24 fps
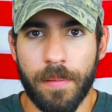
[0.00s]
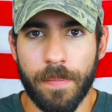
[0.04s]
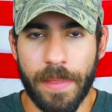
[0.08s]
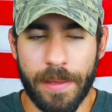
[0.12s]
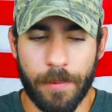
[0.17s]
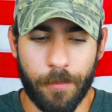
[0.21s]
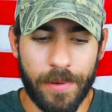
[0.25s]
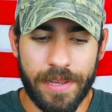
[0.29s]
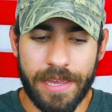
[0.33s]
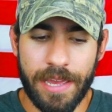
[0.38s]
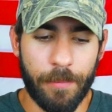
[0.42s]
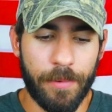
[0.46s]

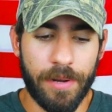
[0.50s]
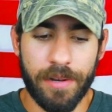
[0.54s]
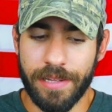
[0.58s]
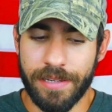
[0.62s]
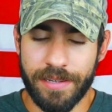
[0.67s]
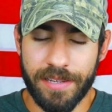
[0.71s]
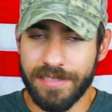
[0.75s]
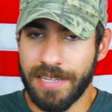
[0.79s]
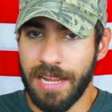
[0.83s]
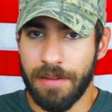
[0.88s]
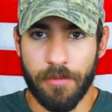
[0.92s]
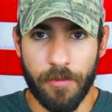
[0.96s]
Like we can't, we, it
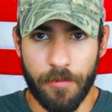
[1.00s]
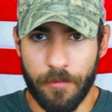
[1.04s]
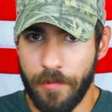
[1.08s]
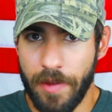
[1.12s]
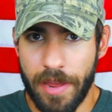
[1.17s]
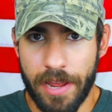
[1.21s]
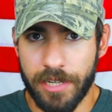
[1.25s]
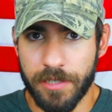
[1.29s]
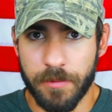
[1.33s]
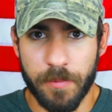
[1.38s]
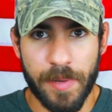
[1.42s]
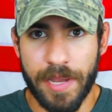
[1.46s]
doesn't have a
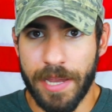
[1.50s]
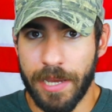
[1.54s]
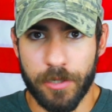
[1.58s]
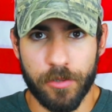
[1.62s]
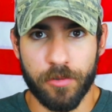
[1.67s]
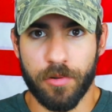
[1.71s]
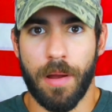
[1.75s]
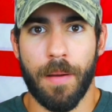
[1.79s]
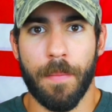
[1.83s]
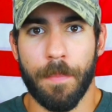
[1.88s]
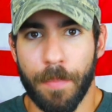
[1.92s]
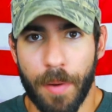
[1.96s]
face. We can't
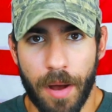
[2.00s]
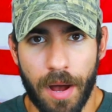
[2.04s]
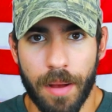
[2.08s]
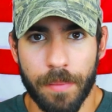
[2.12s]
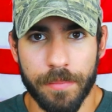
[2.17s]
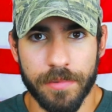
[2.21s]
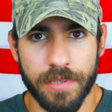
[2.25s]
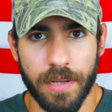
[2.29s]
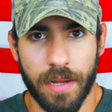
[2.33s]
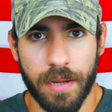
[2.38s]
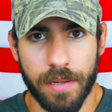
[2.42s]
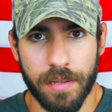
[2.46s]
drop
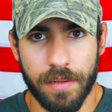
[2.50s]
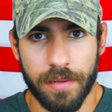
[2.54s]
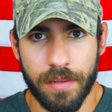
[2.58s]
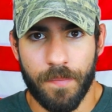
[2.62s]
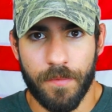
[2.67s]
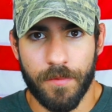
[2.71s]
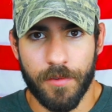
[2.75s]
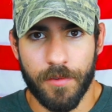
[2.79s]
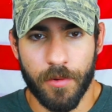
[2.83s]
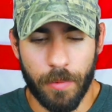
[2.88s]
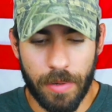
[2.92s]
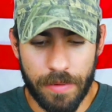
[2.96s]
bombs on it.
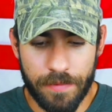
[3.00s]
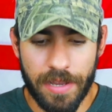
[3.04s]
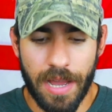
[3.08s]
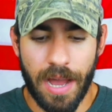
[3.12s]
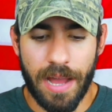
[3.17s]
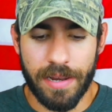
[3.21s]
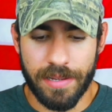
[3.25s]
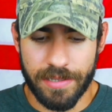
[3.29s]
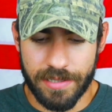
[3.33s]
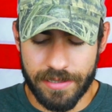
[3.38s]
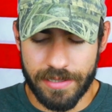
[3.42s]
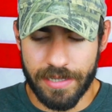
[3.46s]
So we've
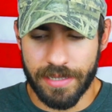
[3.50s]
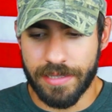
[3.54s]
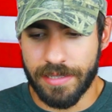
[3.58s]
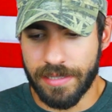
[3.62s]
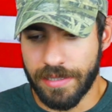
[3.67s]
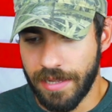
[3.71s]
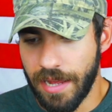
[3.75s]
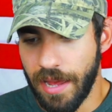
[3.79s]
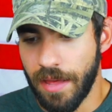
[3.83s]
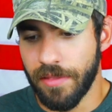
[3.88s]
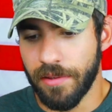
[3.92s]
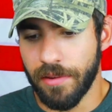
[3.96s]
got to stick
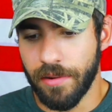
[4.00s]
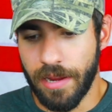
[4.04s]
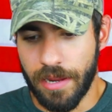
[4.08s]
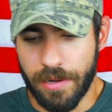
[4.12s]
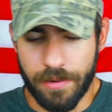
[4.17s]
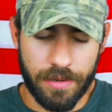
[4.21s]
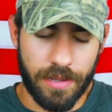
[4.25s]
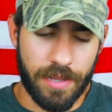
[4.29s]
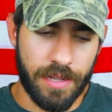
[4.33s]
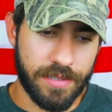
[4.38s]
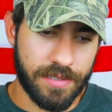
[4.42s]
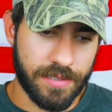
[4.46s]
together,
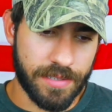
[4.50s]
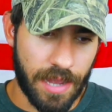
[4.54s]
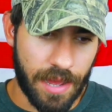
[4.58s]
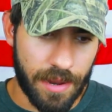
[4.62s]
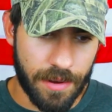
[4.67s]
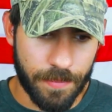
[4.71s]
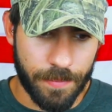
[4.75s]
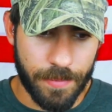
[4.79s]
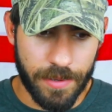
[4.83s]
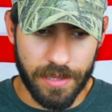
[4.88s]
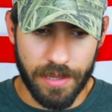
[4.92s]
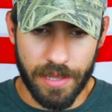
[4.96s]
and it's got
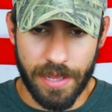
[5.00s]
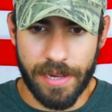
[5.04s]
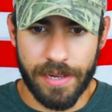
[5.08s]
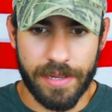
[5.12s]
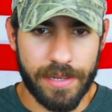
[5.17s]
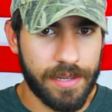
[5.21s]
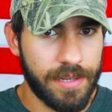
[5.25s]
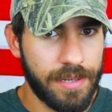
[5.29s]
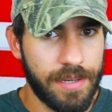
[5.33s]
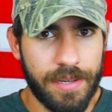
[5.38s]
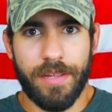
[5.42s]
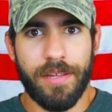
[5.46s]
to be
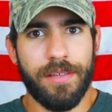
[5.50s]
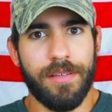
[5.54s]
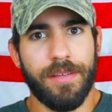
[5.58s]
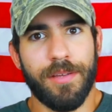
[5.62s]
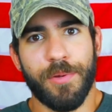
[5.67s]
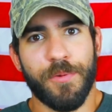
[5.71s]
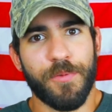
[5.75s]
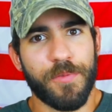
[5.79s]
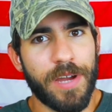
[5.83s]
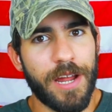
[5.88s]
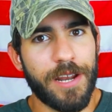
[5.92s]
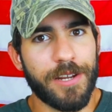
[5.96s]
like
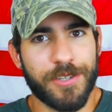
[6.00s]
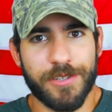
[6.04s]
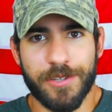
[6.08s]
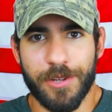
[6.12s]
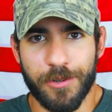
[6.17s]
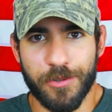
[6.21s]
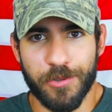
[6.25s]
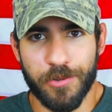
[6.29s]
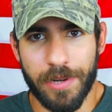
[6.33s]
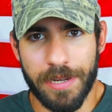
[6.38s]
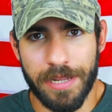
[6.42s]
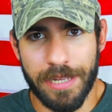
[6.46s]
you've got to
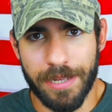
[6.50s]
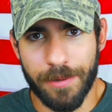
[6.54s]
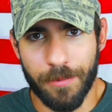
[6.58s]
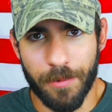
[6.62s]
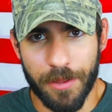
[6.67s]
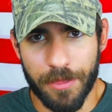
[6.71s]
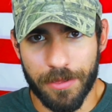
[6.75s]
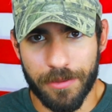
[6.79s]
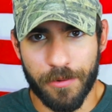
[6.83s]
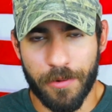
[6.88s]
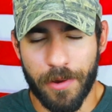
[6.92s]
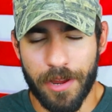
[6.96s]
start treating it
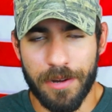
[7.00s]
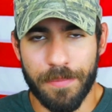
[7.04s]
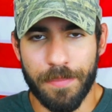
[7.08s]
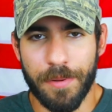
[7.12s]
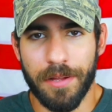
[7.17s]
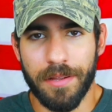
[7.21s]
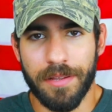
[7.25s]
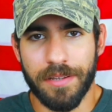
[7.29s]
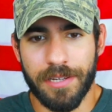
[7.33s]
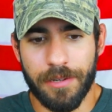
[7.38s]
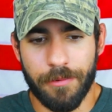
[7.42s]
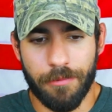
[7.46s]
with
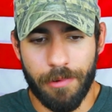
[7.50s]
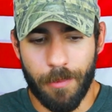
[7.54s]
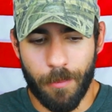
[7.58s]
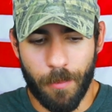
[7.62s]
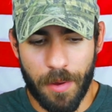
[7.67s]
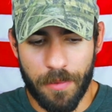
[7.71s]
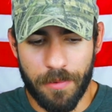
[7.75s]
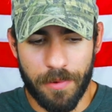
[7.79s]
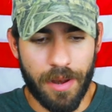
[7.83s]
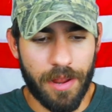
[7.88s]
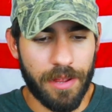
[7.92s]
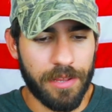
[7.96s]
credibility
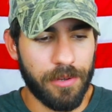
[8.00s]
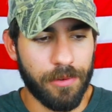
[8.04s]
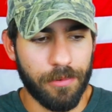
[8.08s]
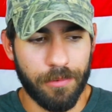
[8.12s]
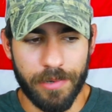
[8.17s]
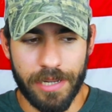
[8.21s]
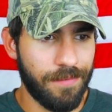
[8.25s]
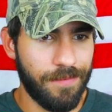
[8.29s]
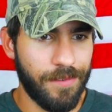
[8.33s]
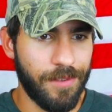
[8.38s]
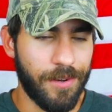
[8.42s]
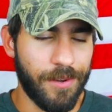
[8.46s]
whether or not
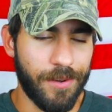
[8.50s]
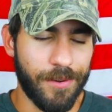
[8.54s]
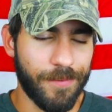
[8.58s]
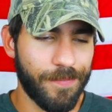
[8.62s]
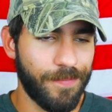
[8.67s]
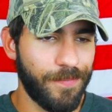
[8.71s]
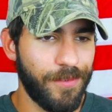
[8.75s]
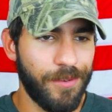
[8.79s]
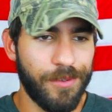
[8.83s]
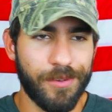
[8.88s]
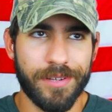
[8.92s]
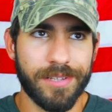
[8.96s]
you you
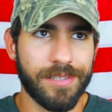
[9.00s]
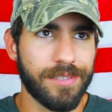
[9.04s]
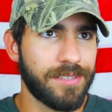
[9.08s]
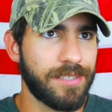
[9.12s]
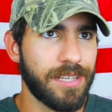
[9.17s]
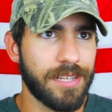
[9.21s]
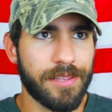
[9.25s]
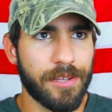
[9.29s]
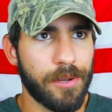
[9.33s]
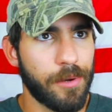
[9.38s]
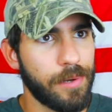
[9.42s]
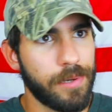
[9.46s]
know you can
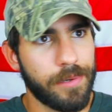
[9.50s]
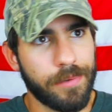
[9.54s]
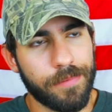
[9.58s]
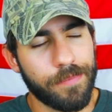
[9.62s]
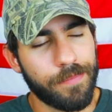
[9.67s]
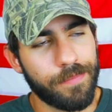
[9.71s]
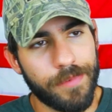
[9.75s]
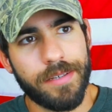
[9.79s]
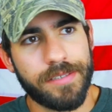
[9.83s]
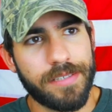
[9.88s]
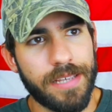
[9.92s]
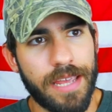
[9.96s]
sit there
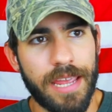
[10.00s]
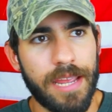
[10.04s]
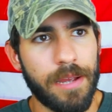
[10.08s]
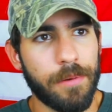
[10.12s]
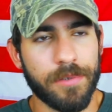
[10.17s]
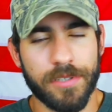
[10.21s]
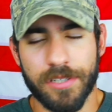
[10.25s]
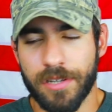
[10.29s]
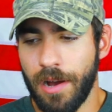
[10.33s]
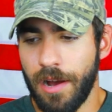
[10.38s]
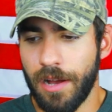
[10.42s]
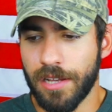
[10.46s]
and say it
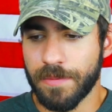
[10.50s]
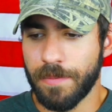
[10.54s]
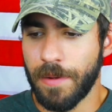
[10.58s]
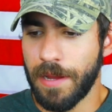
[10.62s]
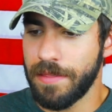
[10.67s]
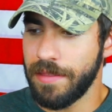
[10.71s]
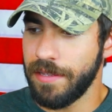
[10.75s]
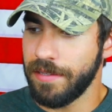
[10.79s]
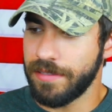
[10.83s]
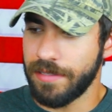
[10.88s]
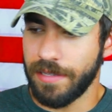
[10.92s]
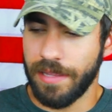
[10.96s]
was caused by
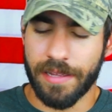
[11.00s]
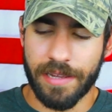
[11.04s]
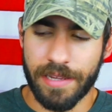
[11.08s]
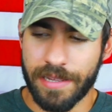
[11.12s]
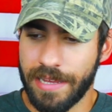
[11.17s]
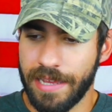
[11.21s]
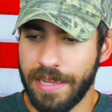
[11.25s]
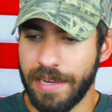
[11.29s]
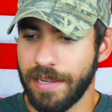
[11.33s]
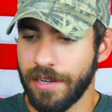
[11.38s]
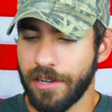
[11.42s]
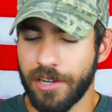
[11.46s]
this like
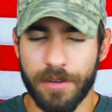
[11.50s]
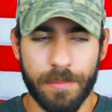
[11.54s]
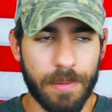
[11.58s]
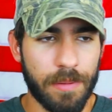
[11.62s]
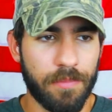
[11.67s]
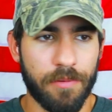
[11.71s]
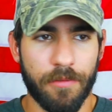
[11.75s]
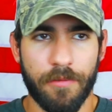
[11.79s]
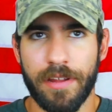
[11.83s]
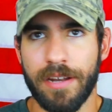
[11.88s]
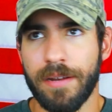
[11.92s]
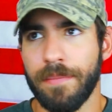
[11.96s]
again it could have been
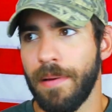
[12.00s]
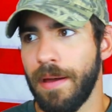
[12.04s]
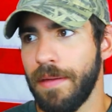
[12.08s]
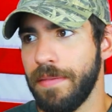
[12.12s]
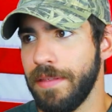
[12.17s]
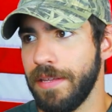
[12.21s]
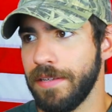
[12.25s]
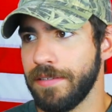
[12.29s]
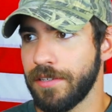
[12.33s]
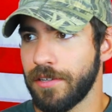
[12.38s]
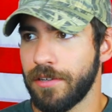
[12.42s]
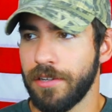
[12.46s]
prevented by
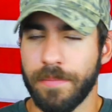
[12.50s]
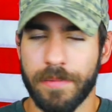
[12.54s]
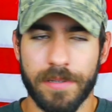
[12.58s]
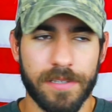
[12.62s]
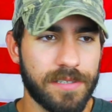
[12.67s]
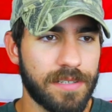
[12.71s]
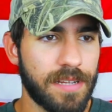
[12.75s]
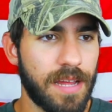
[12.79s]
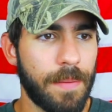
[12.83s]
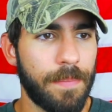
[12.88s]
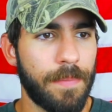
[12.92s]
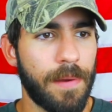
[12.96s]
this it could have been
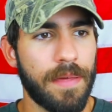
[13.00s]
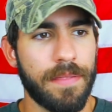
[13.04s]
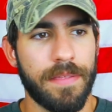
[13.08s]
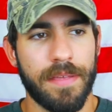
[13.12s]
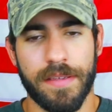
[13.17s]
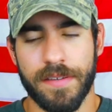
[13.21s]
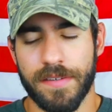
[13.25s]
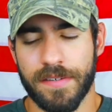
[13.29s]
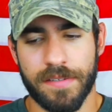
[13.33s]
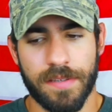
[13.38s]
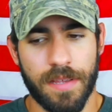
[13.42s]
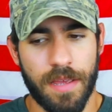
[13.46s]
stopped by
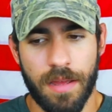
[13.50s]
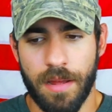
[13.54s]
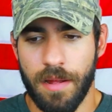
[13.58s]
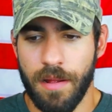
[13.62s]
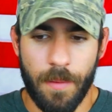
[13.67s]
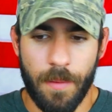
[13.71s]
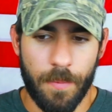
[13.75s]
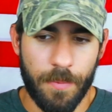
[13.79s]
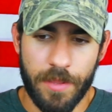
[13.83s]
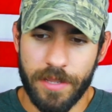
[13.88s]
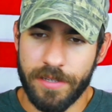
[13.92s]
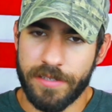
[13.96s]
this
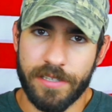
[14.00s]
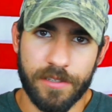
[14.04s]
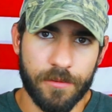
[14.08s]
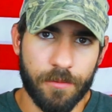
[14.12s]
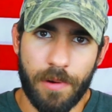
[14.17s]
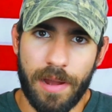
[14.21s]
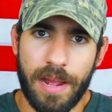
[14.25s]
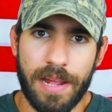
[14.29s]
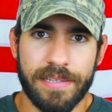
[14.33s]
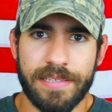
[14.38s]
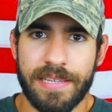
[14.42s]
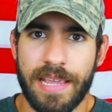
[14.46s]
this is
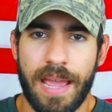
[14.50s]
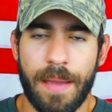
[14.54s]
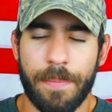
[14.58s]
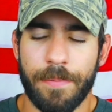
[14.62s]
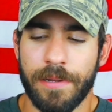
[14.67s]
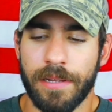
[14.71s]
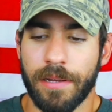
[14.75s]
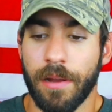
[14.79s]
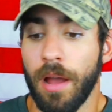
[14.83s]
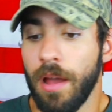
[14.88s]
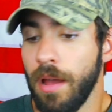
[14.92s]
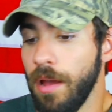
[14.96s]
why it's
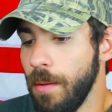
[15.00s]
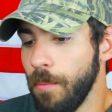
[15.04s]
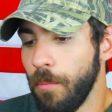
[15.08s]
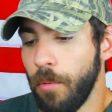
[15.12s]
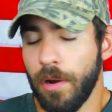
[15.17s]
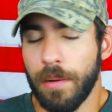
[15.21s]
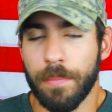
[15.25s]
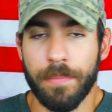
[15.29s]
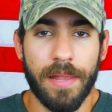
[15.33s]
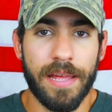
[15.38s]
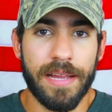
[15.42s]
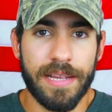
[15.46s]
happening
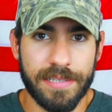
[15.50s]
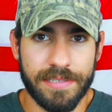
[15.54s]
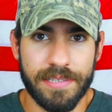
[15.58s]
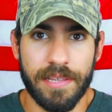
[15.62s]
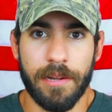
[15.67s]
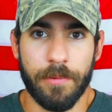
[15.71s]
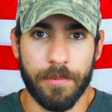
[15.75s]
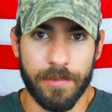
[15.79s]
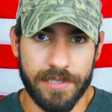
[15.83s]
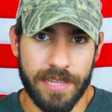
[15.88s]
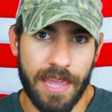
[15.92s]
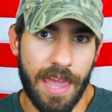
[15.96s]
point blank is that
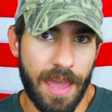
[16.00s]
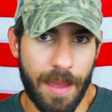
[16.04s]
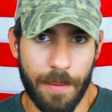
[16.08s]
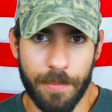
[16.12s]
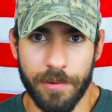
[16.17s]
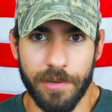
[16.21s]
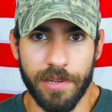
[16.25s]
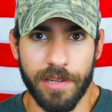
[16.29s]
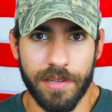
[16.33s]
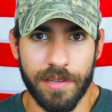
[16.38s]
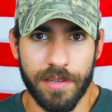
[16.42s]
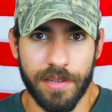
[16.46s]
it was
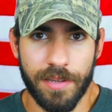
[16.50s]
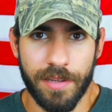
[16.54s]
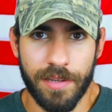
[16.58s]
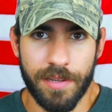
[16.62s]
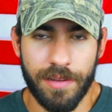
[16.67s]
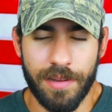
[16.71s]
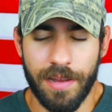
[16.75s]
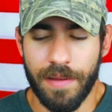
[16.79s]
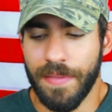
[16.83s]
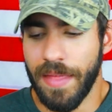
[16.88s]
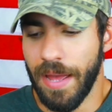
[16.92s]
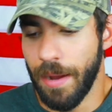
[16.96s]
happening
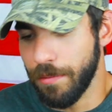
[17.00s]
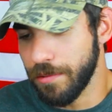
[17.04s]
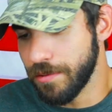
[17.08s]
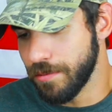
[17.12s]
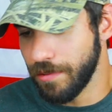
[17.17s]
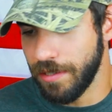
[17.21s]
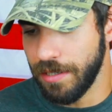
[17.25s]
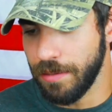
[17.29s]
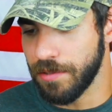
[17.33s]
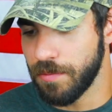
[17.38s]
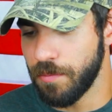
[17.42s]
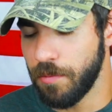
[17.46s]
and that was
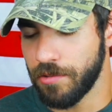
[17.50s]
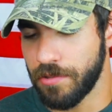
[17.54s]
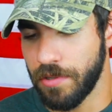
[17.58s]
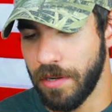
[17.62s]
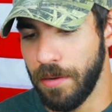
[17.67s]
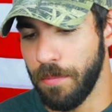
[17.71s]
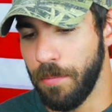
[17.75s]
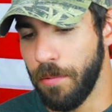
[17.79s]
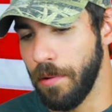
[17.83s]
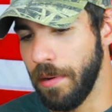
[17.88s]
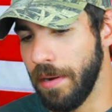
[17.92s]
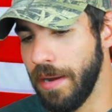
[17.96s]
what he was trying
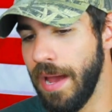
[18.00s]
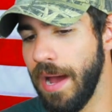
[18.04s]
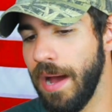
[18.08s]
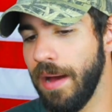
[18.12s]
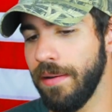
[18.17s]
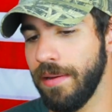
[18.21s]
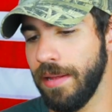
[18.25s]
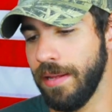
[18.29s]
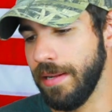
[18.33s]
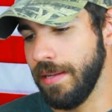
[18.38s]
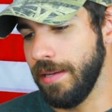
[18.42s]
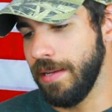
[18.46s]
to point
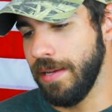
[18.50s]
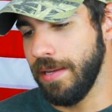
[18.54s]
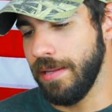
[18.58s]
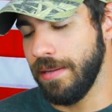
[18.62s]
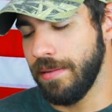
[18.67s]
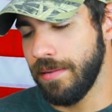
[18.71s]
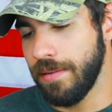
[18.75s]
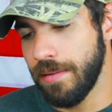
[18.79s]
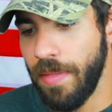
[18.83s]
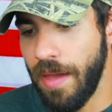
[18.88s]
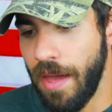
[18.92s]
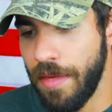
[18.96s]
out. And
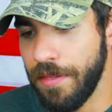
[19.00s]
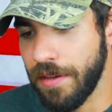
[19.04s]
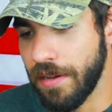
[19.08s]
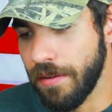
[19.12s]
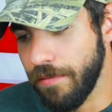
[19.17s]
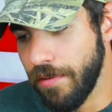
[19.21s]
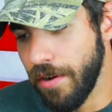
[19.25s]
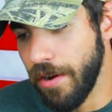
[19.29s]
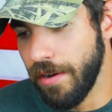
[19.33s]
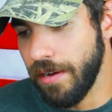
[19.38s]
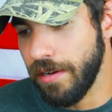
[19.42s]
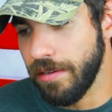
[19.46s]
again, I think a
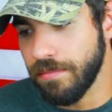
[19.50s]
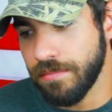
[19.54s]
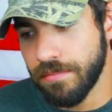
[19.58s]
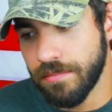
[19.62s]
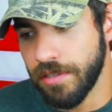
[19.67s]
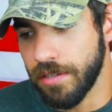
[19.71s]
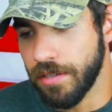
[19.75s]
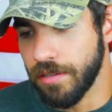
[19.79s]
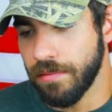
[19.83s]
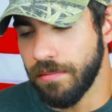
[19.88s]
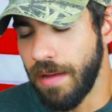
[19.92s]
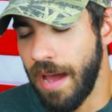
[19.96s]
very,
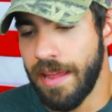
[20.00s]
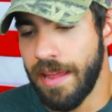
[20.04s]
you know,